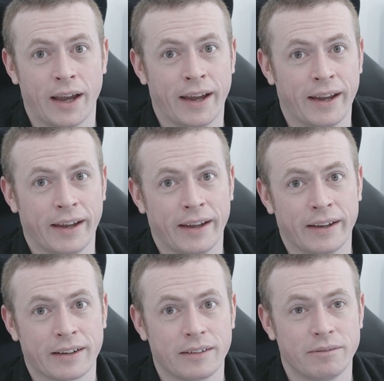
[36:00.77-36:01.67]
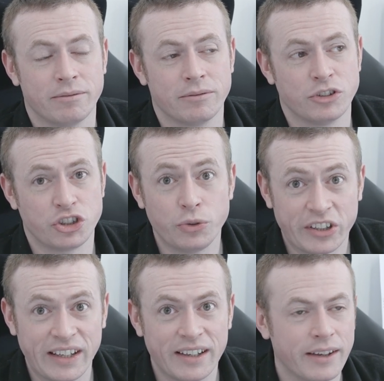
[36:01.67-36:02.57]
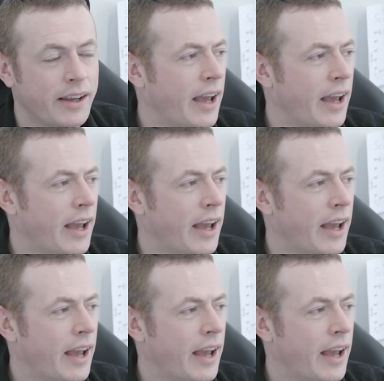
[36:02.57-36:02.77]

uh, duty,